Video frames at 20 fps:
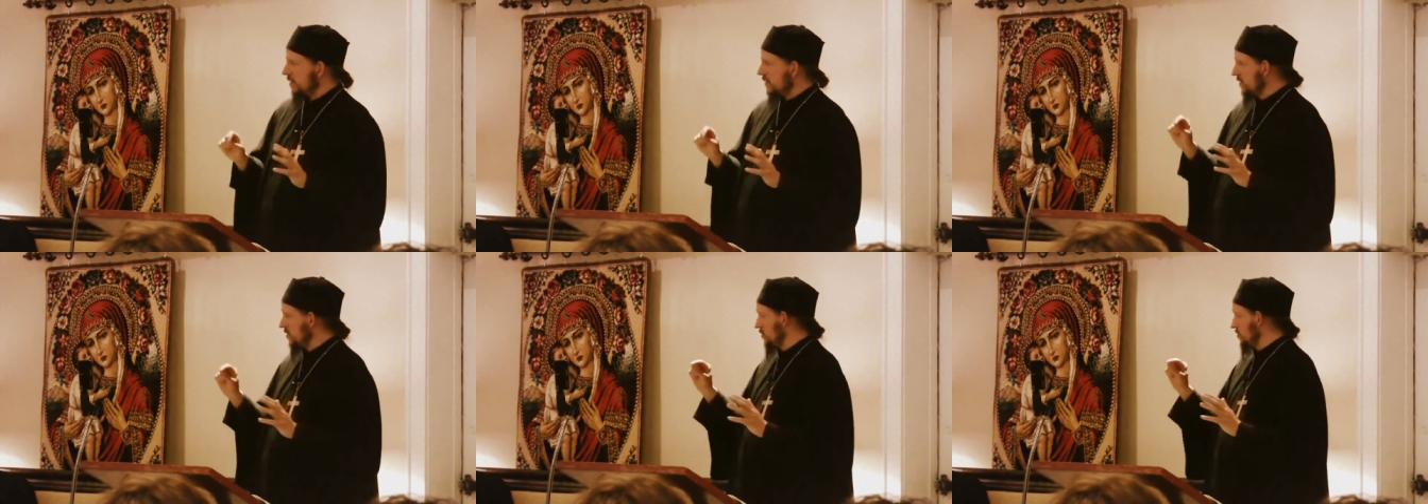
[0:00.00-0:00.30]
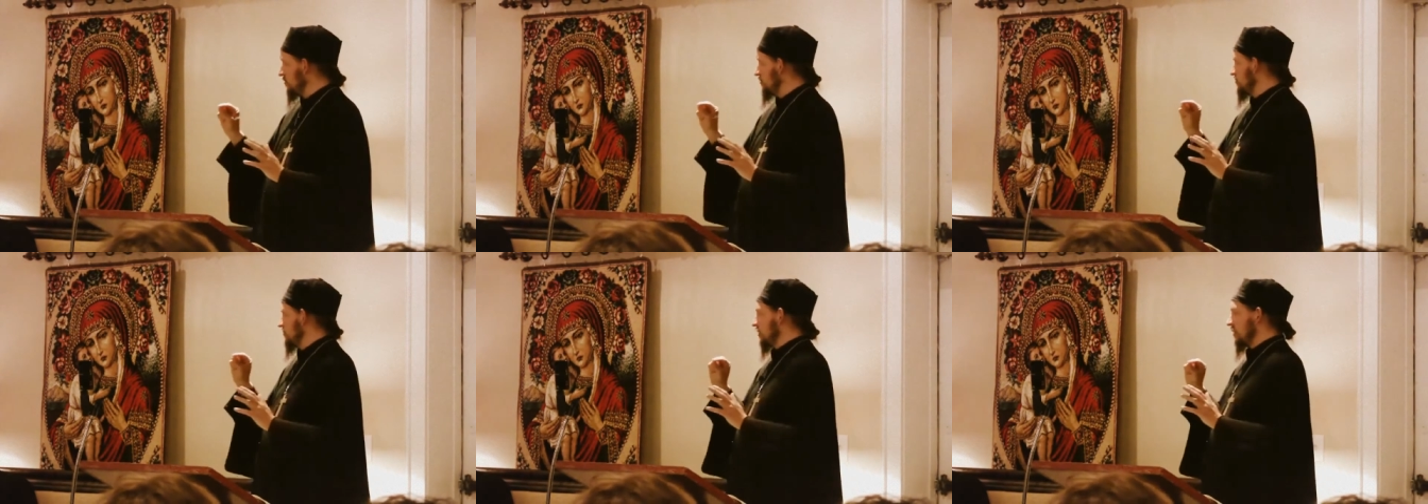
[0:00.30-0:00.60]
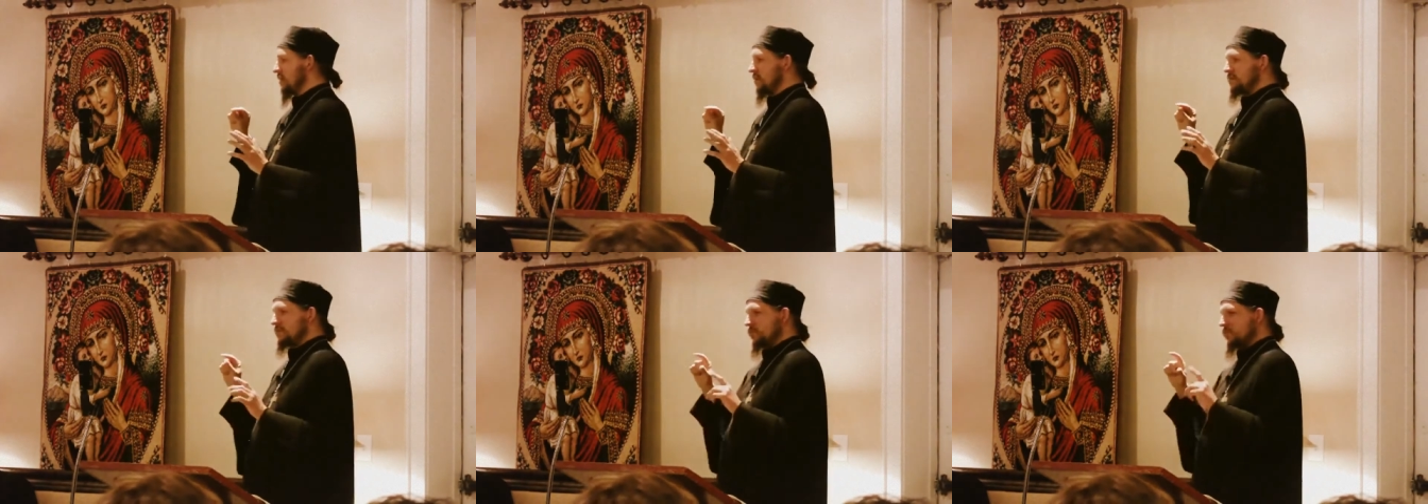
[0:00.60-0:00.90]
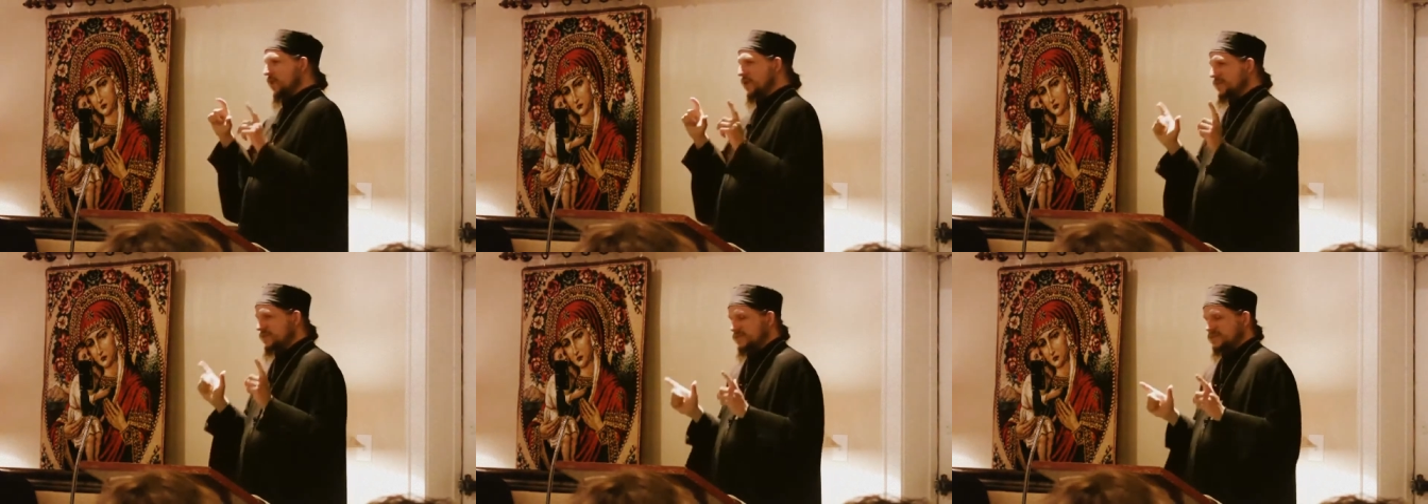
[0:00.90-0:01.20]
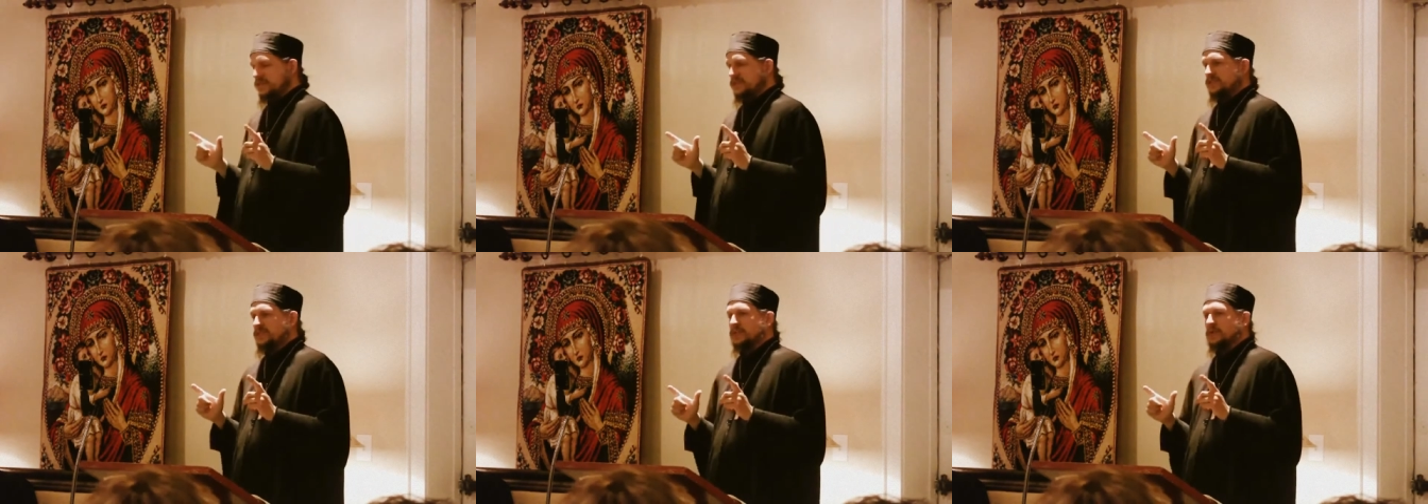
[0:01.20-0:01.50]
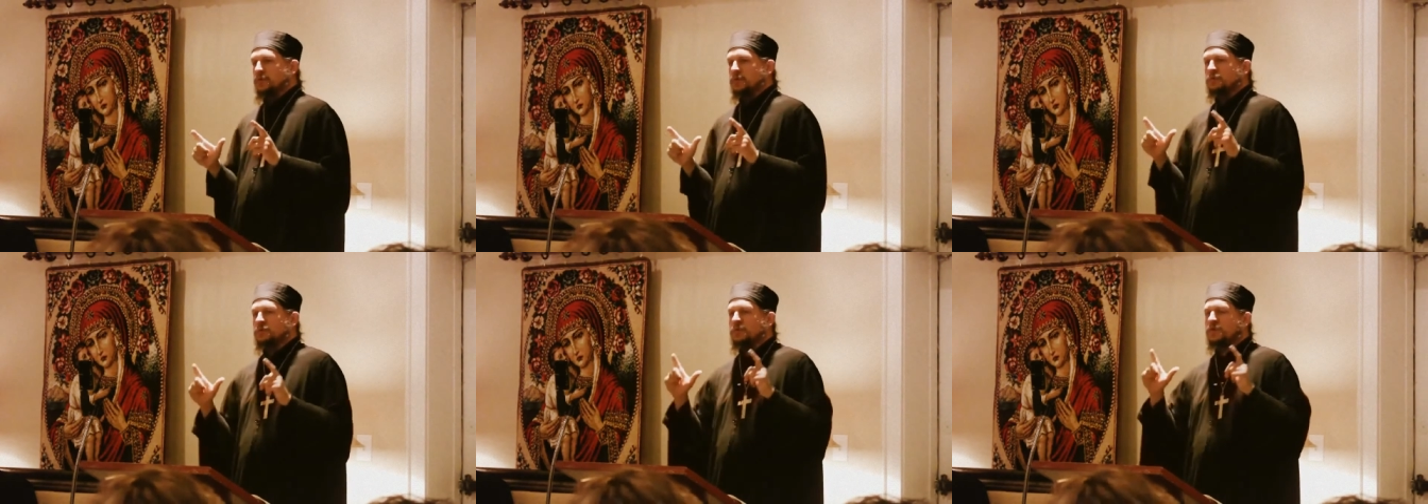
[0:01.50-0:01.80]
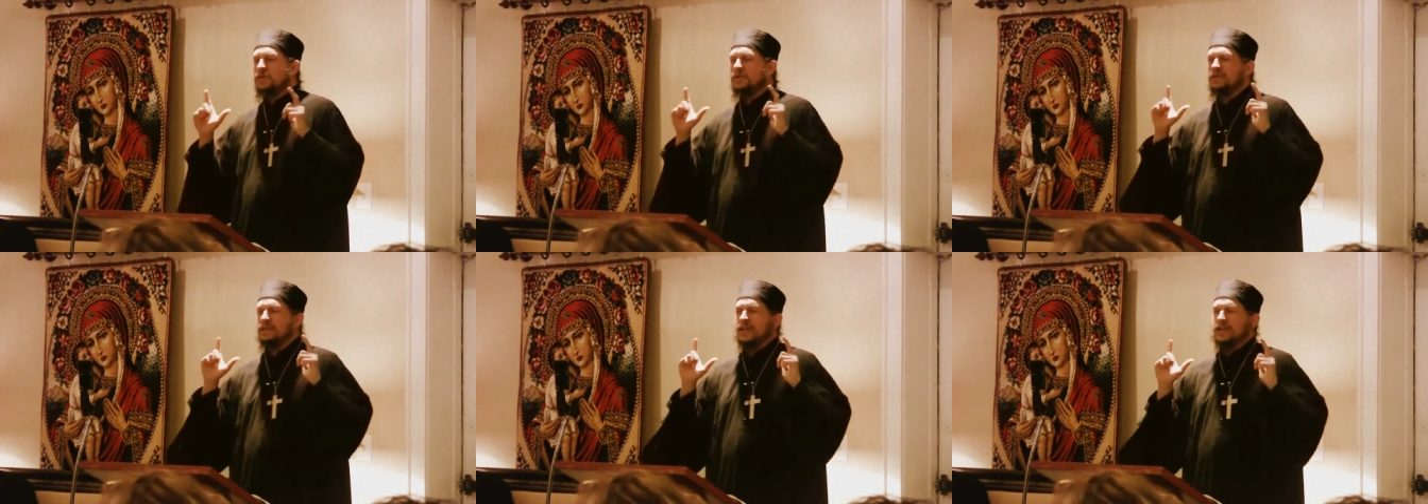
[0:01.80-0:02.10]
a little parenthesis here. When we
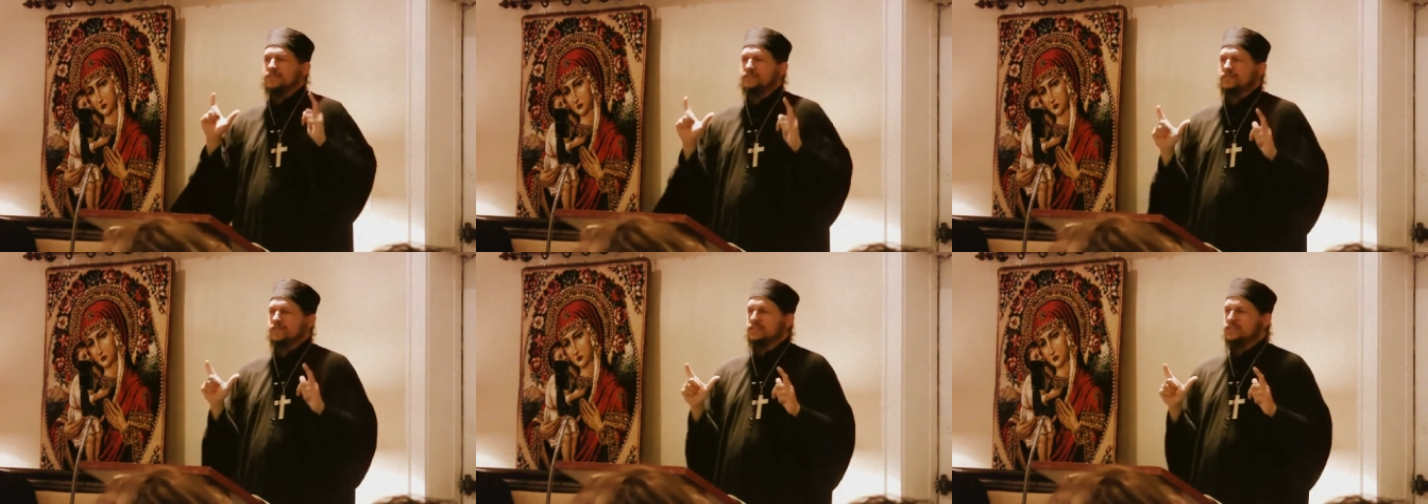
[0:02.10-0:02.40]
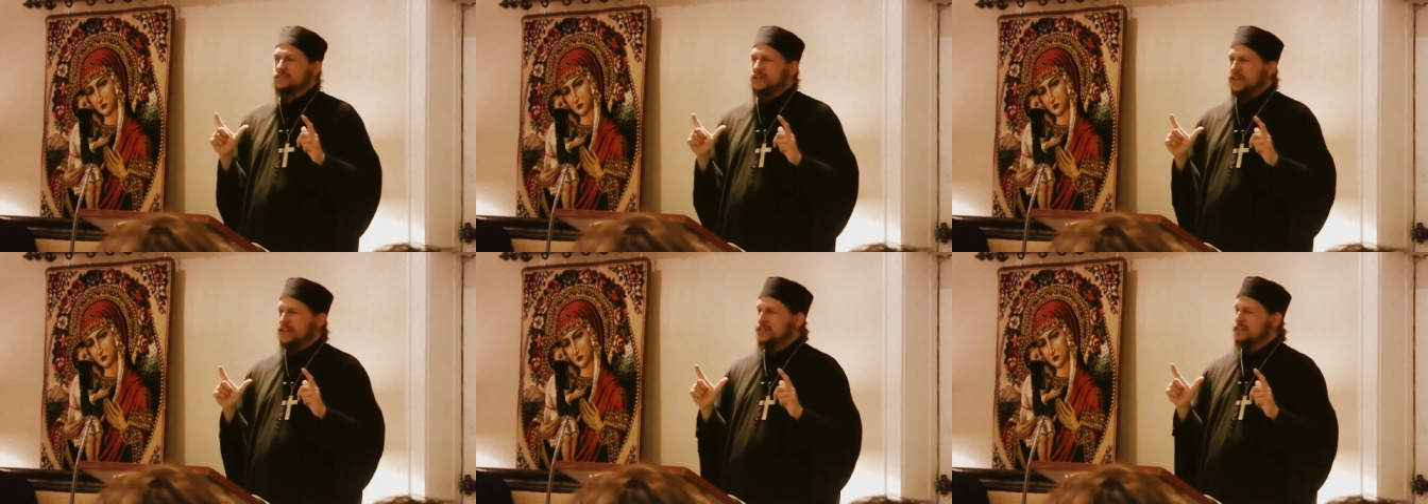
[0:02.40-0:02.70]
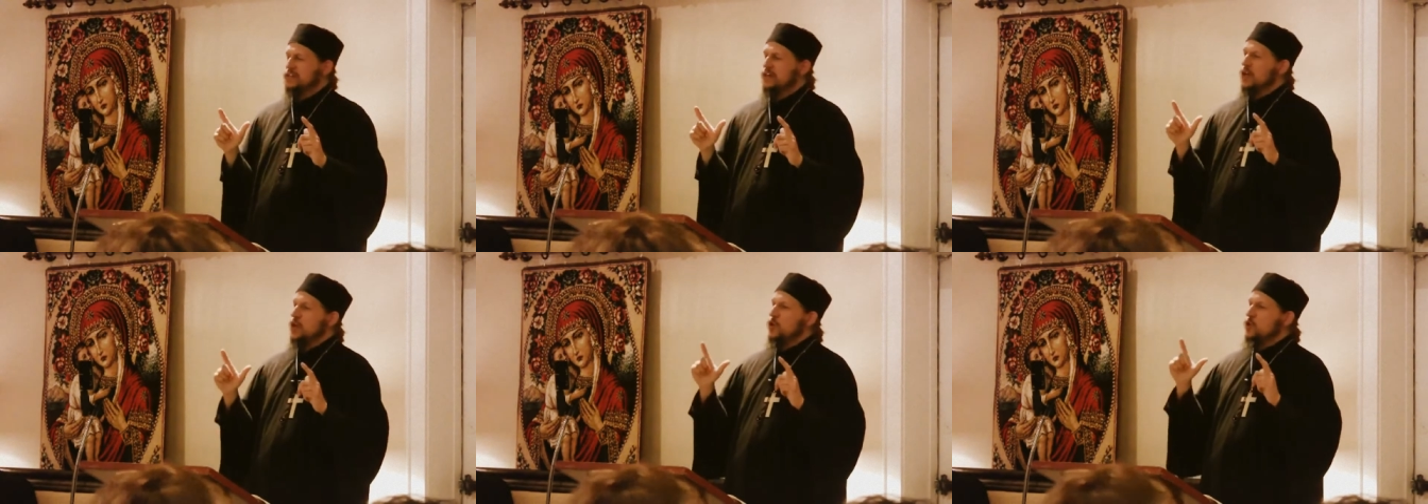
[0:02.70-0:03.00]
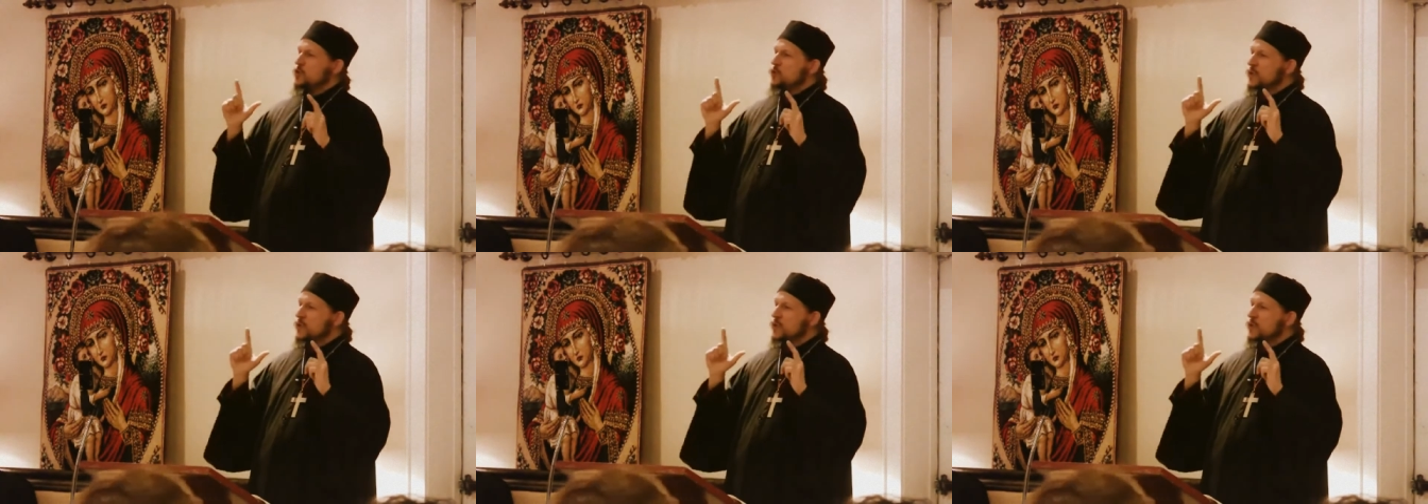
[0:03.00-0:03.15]
read the lives of the saints,